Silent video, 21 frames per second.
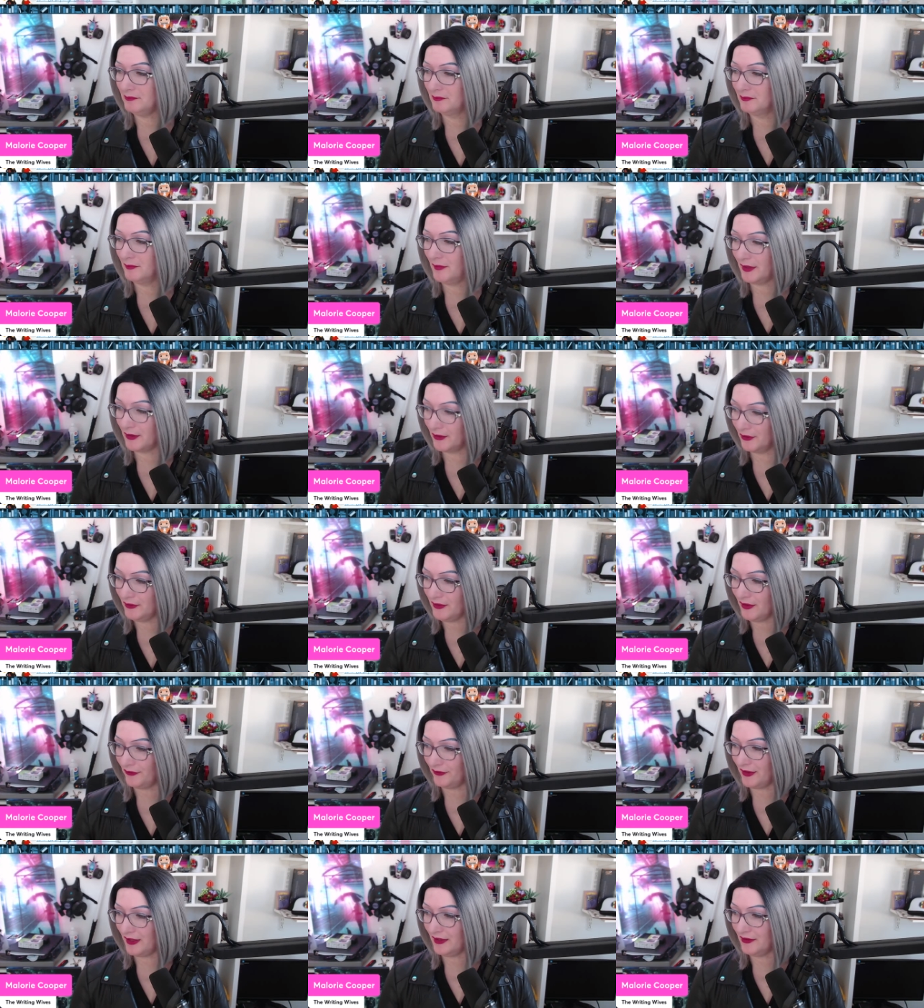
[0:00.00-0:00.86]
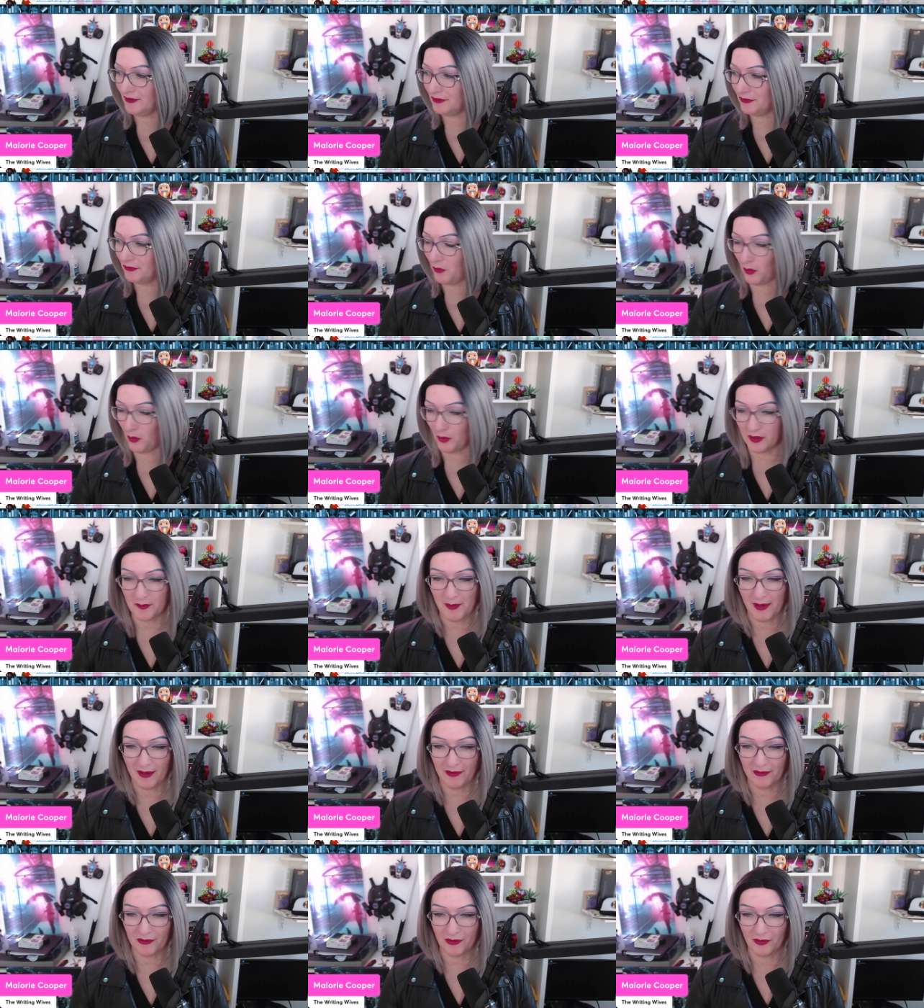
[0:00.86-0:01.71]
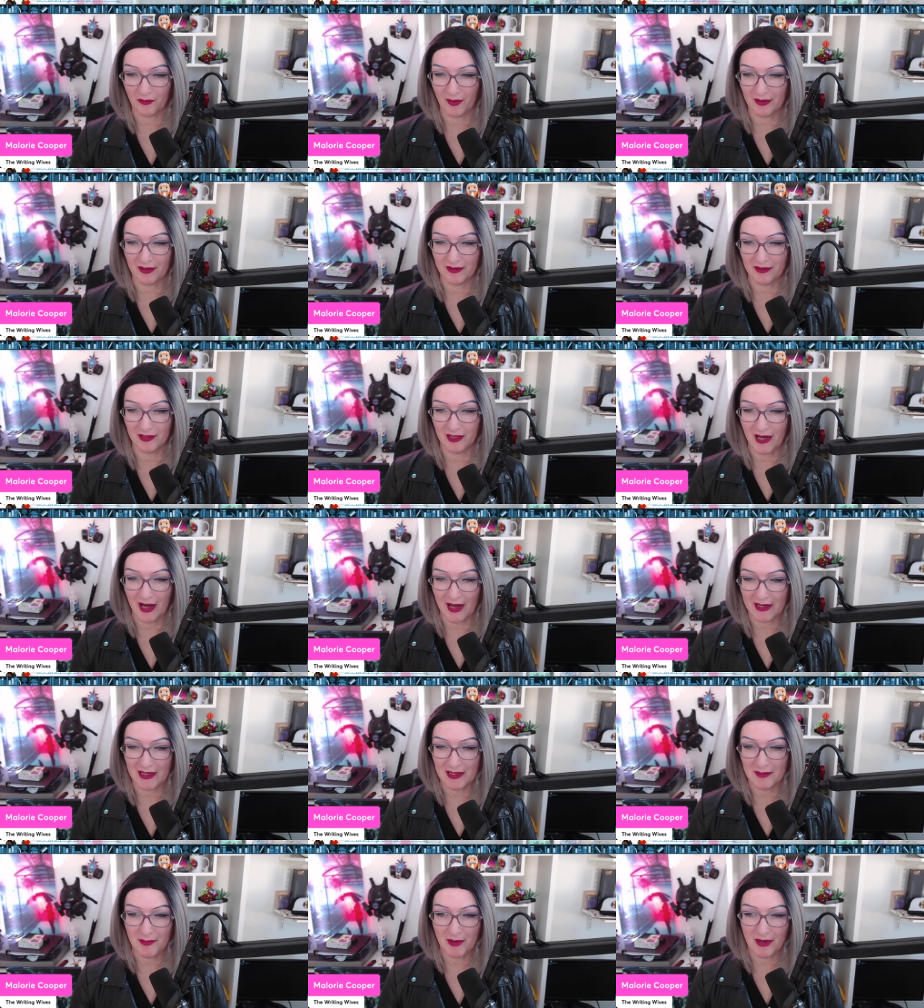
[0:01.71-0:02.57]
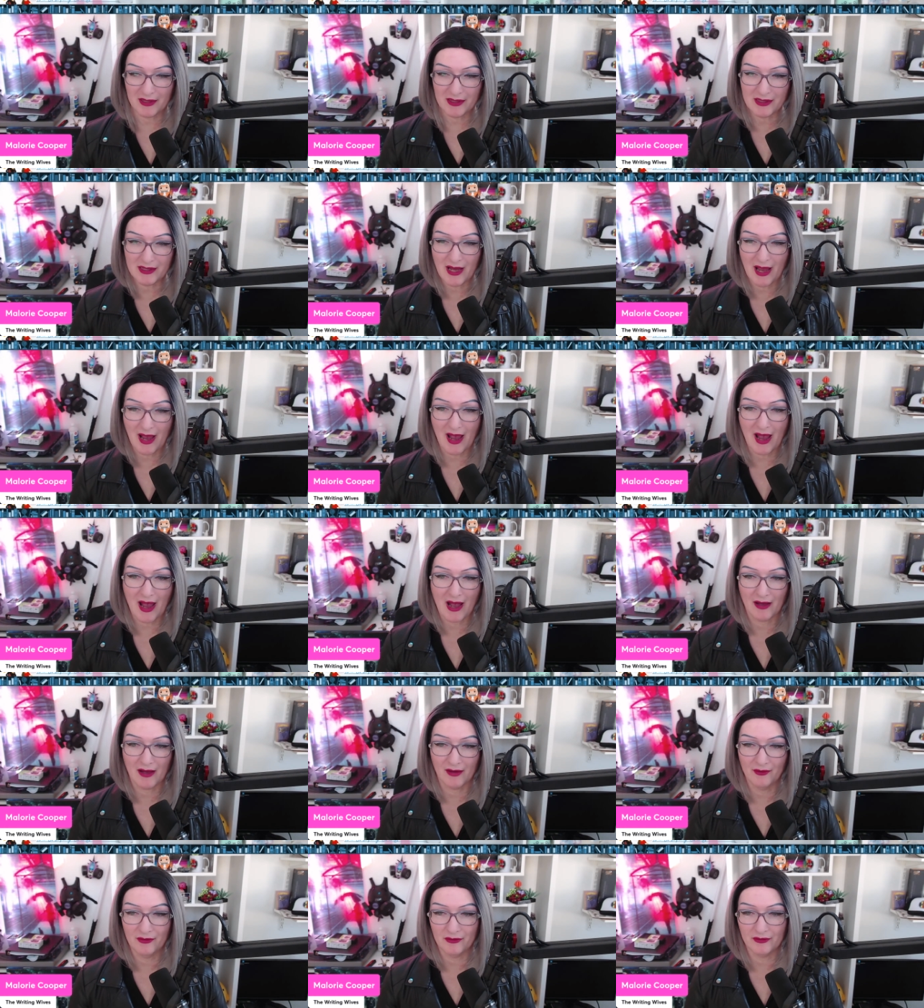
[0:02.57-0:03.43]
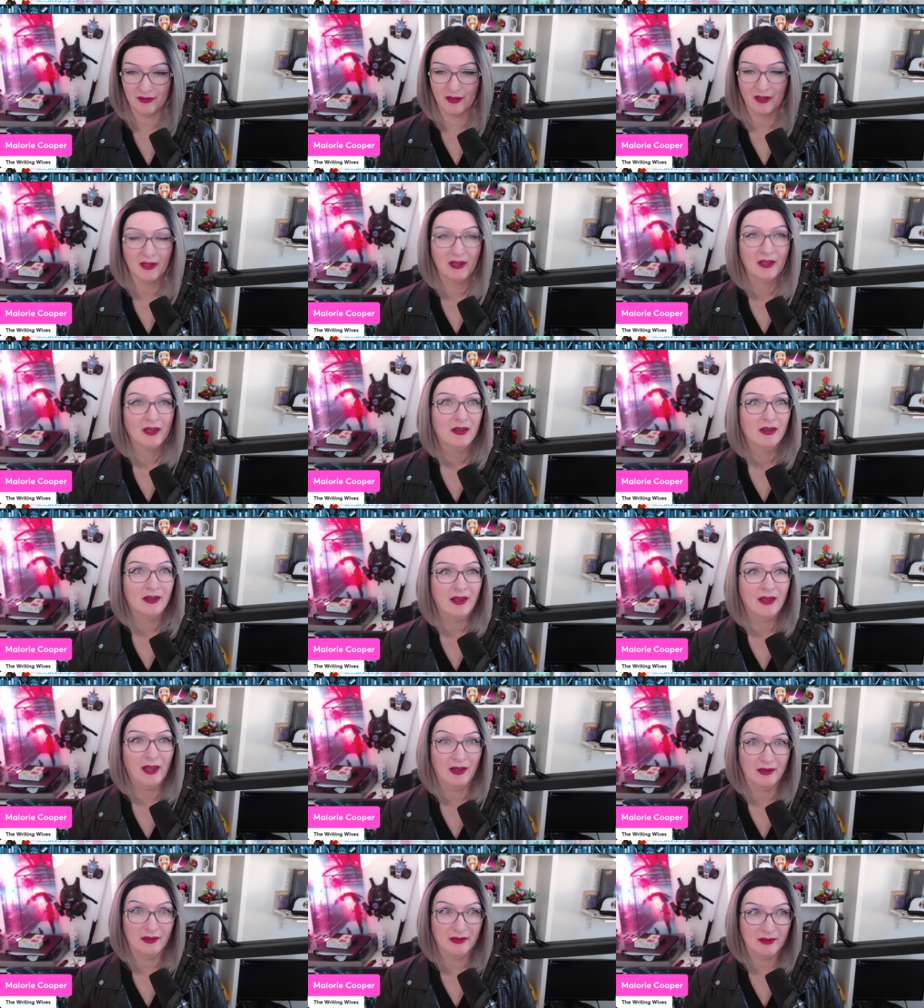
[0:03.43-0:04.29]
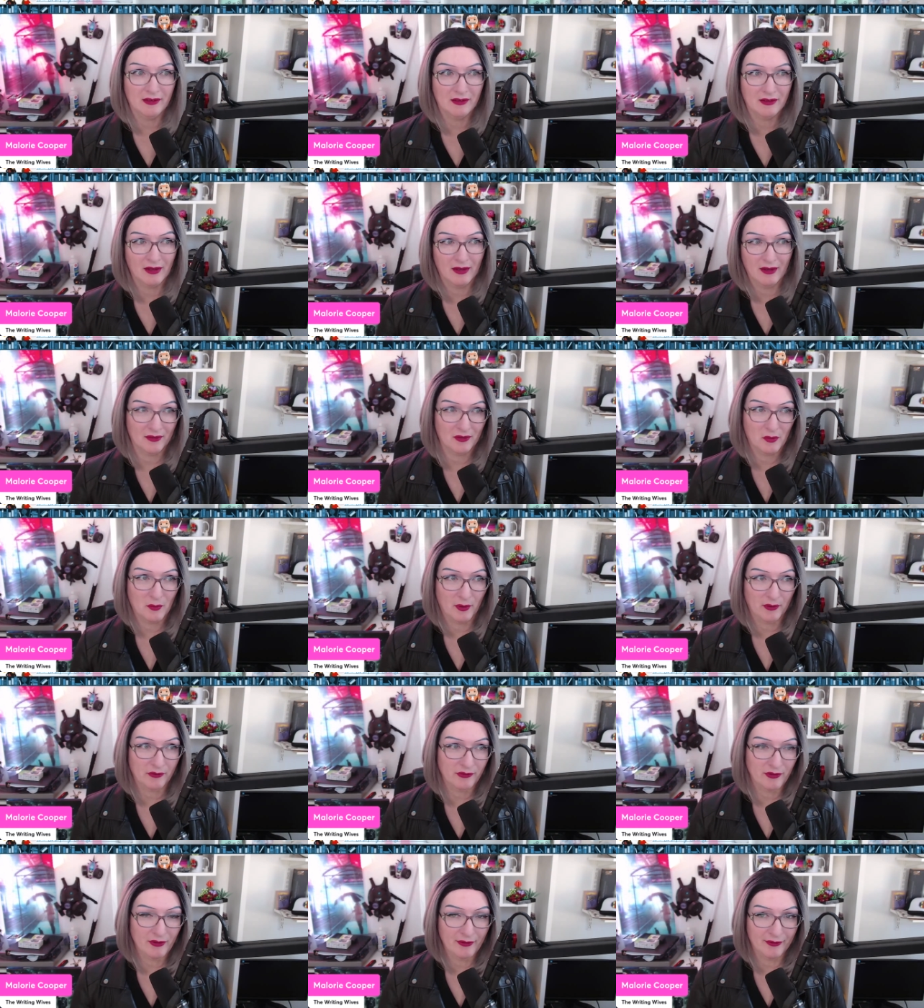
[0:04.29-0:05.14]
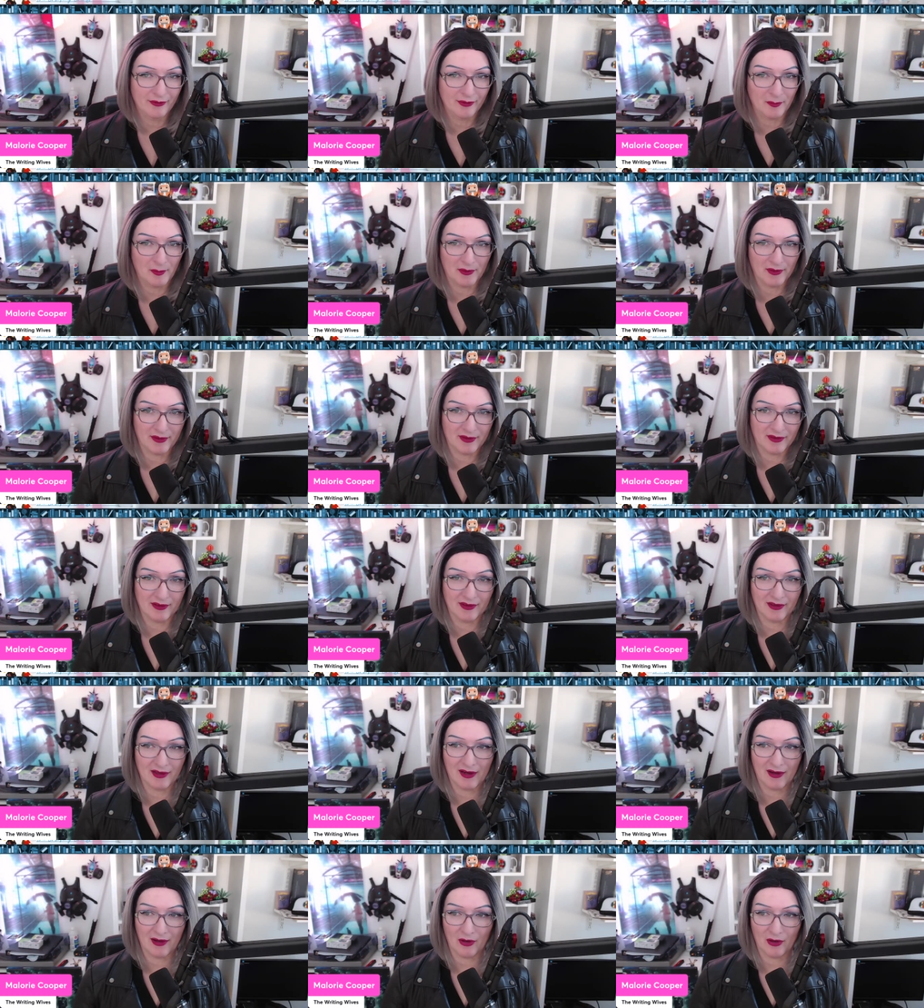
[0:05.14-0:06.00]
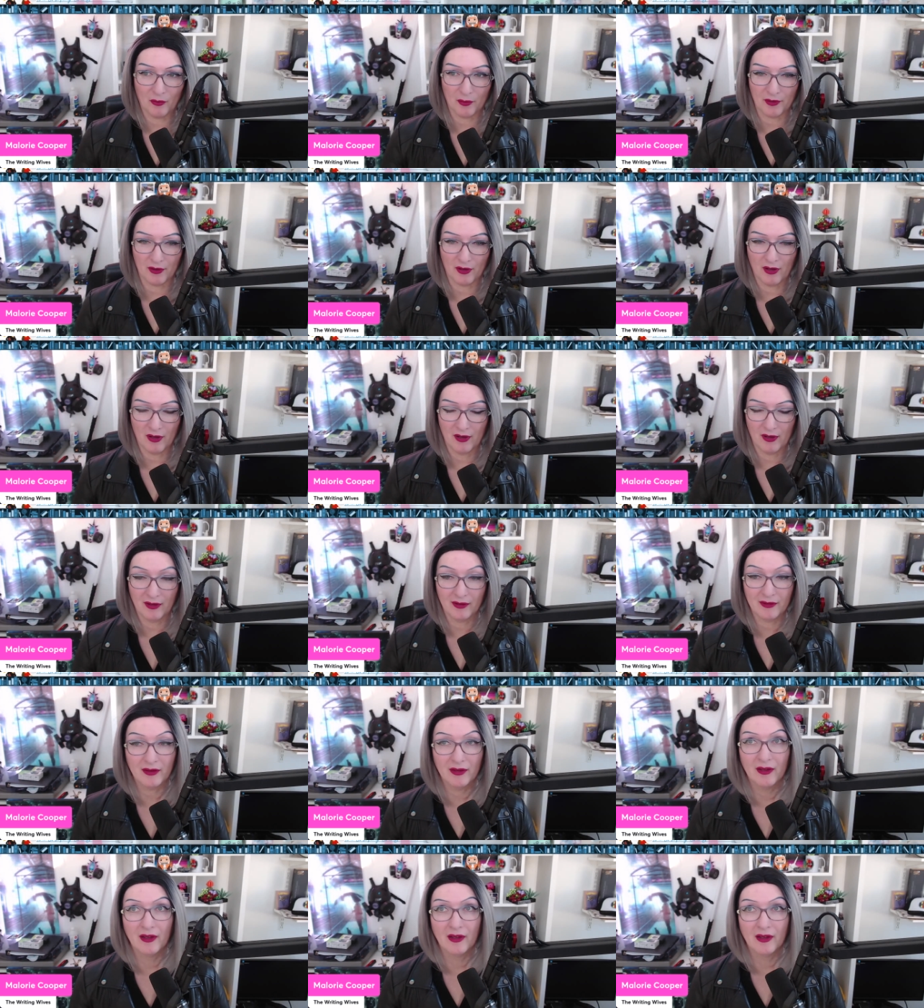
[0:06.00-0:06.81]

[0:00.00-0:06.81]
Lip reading: my goodness, it's 40 past already. Did anybody have any other questions about anything they got going on?